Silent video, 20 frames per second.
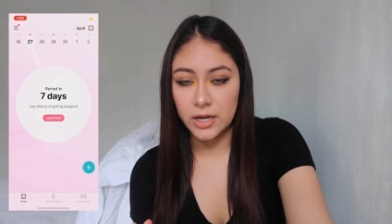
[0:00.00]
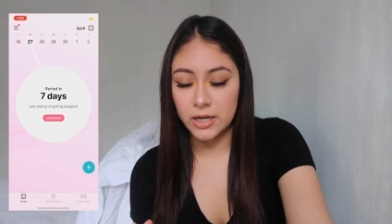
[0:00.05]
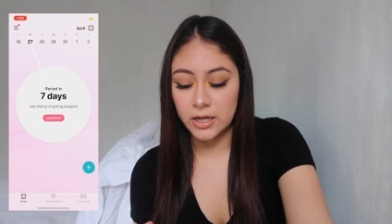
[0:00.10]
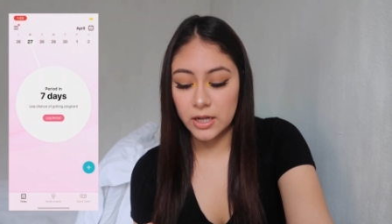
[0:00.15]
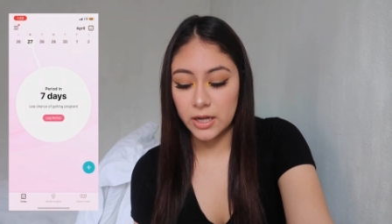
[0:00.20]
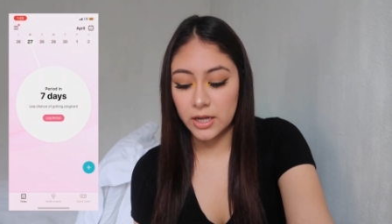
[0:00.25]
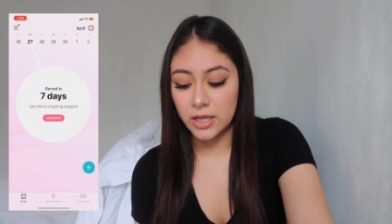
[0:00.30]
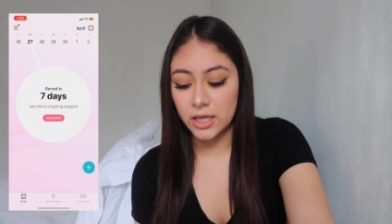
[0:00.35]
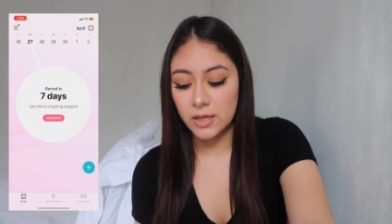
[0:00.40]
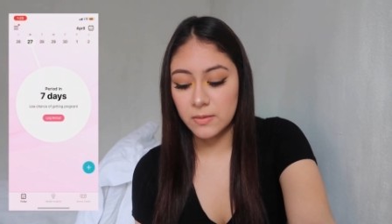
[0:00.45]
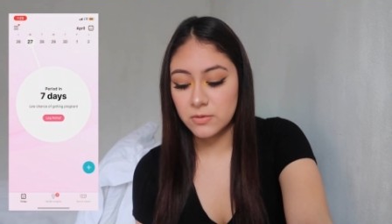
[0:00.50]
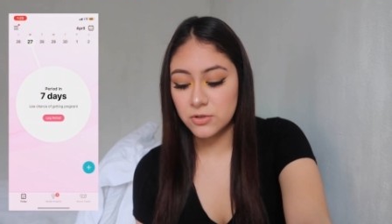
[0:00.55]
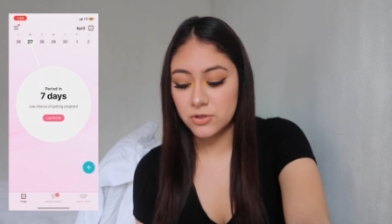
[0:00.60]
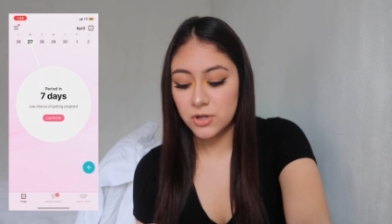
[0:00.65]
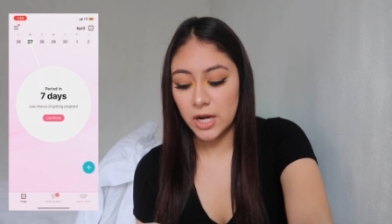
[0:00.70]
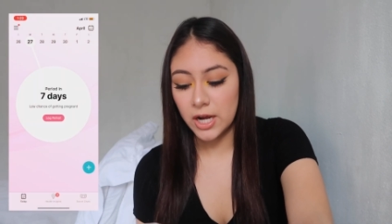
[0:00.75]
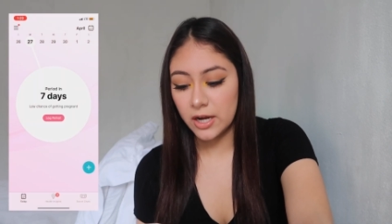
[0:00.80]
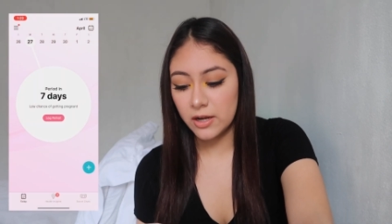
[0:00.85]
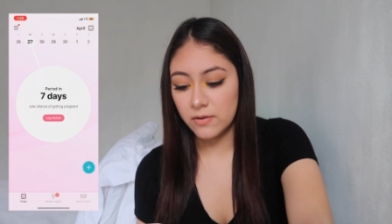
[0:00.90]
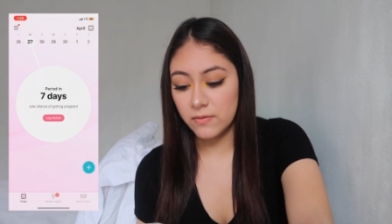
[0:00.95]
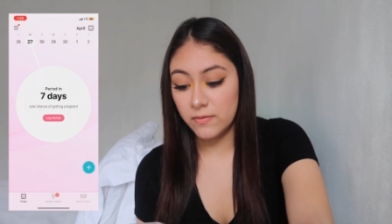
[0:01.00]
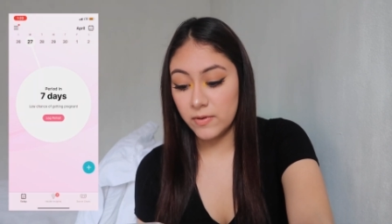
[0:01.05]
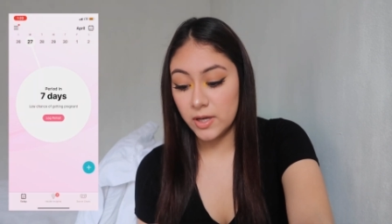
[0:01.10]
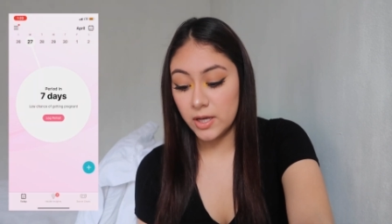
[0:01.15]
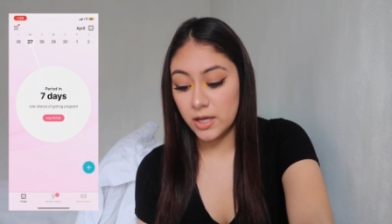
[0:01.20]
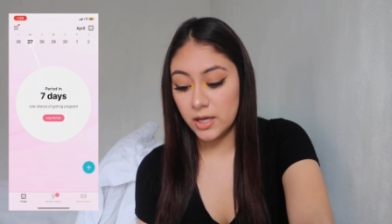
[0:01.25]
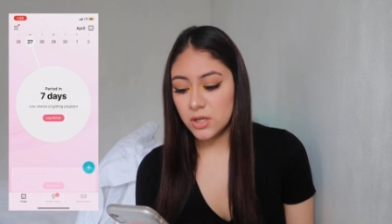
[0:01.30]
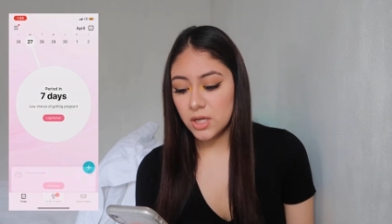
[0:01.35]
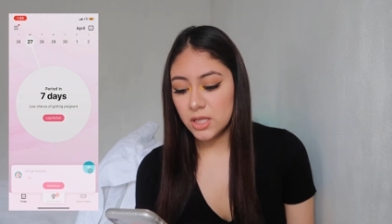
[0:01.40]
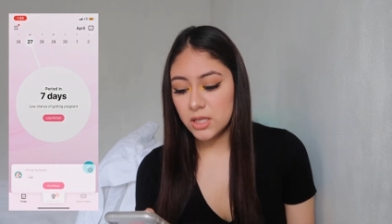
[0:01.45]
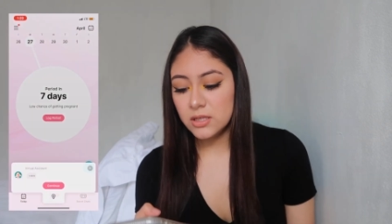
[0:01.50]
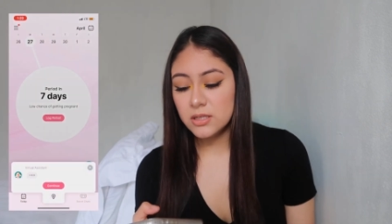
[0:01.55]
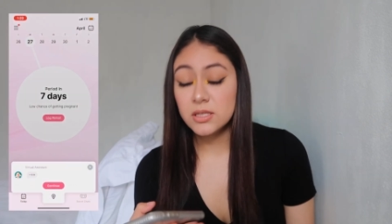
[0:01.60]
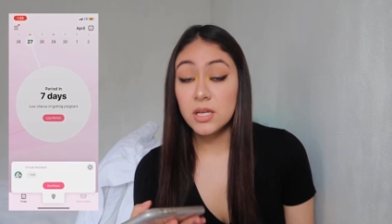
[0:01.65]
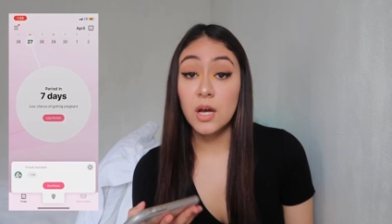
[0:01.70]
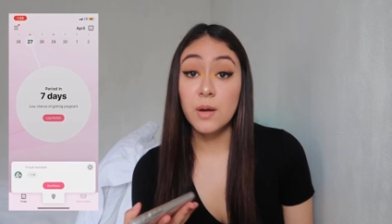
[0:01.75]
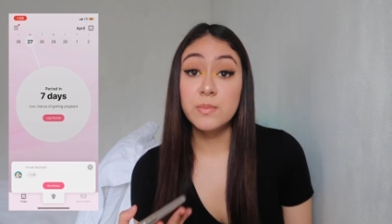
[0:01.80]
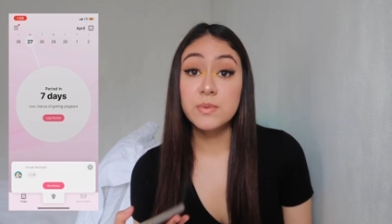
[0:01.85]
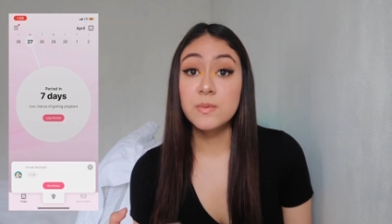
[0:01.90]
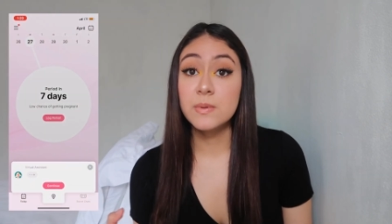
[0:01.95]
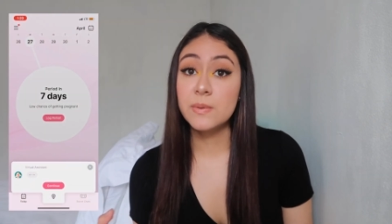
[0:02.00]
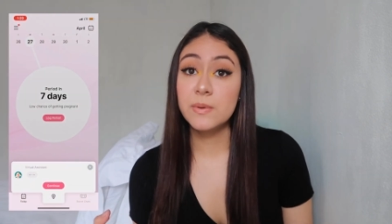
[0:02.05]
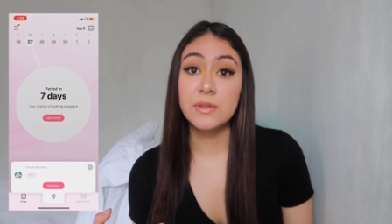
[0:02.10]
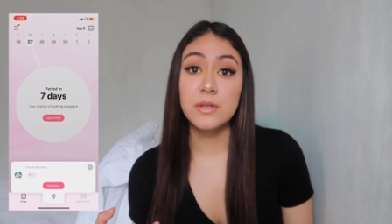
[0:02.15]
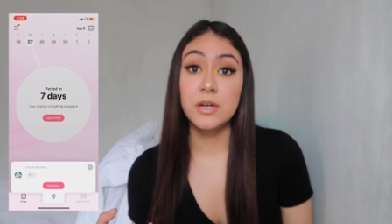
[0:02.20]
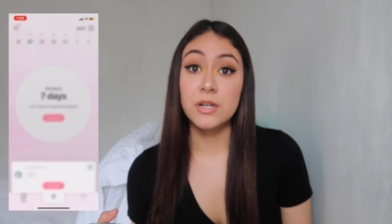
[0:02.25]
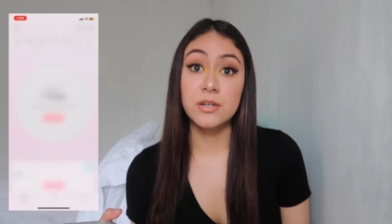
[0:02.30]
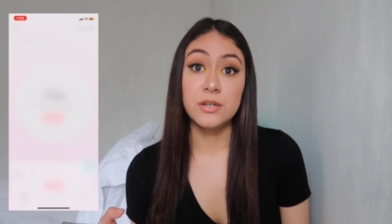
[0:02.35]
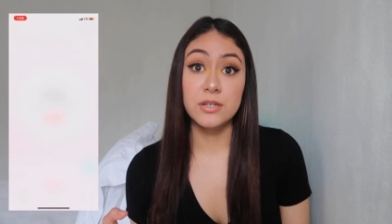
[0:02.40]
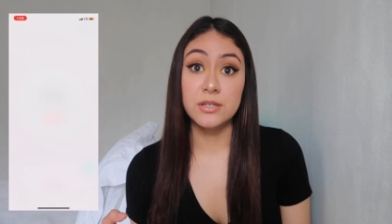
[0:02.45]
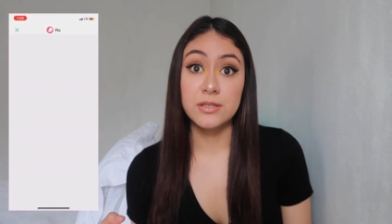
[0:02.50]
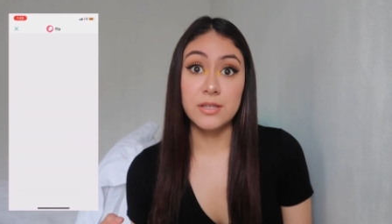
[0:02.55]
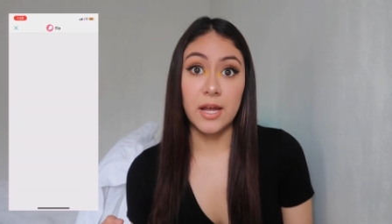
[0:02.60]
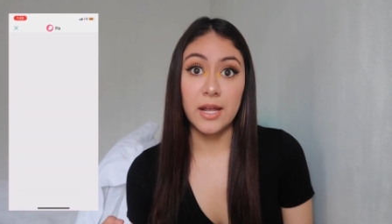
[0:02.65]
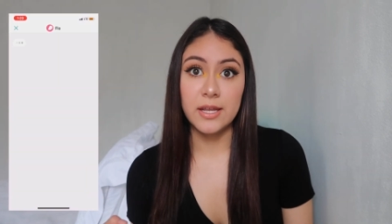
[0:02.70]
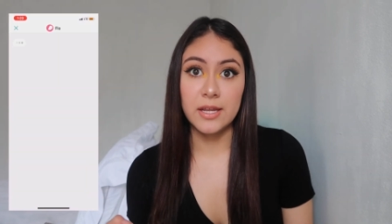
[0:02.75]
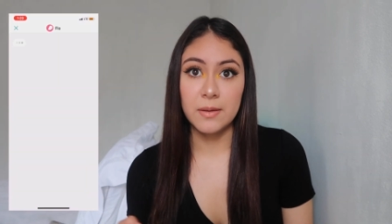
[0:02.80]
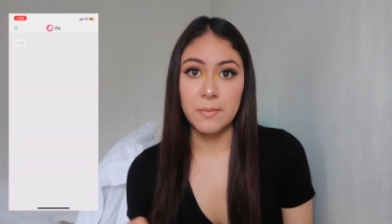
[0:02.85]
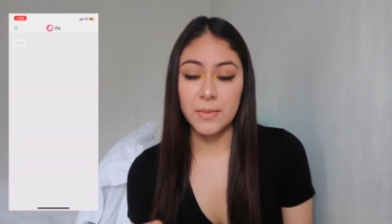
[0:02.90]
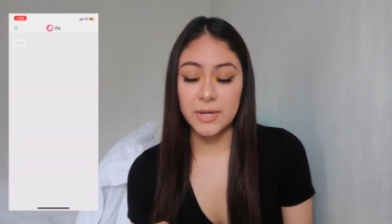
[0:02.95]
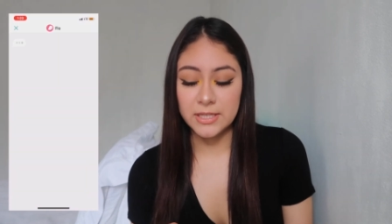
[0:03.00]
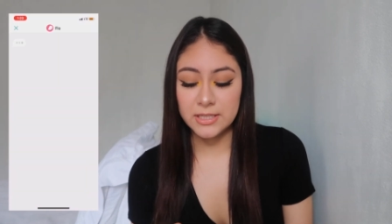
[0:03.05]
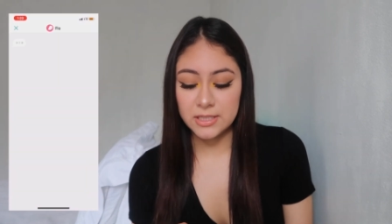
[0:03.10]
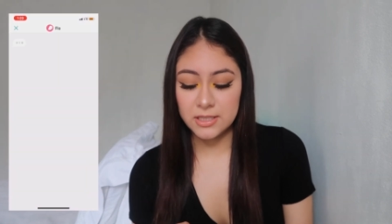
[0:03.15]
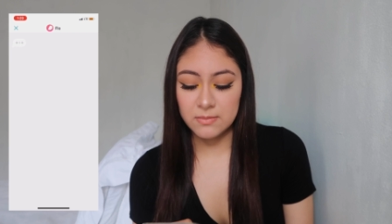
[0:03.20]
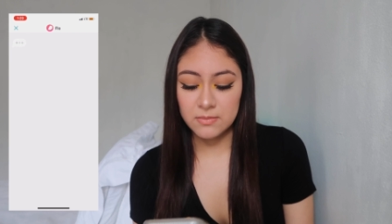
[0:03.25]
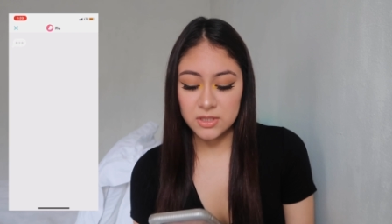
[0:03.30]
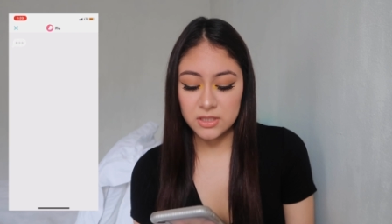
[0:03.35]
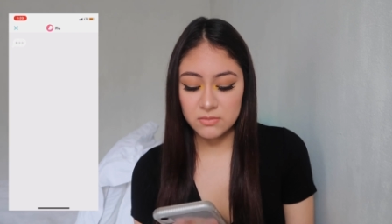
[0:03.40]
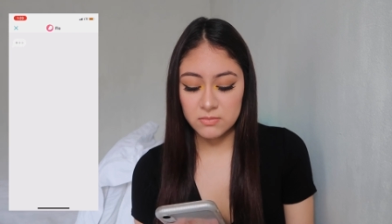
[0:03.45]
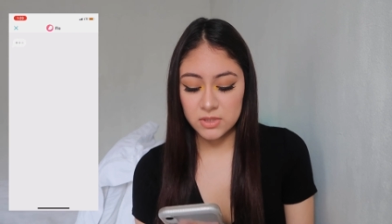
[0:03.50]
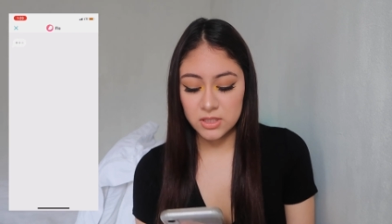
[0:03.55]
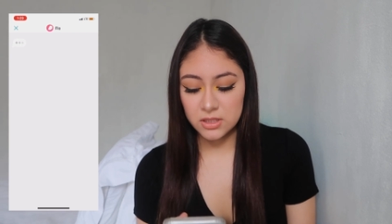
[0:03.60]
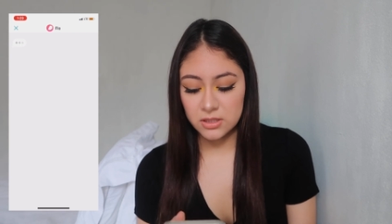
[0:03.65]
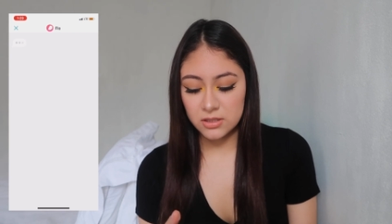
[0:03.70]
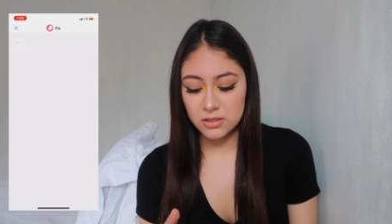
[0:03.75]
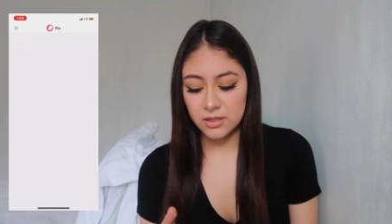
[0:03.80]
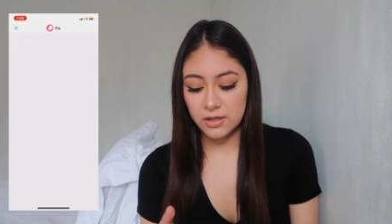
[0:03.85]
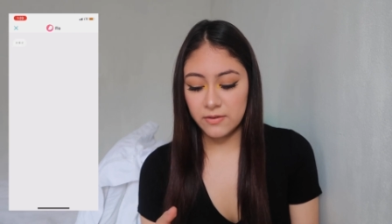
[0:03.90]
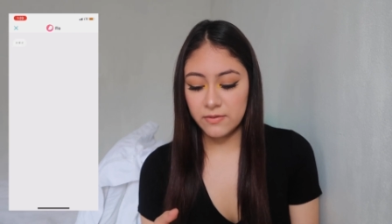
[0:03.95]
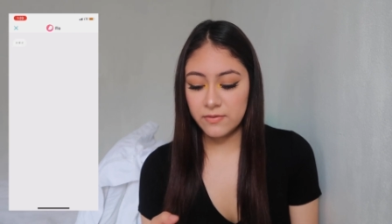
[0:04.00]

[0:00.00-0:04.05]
It like keeps track of it. So yeah, this helps me with understanding my symptoms and stuff.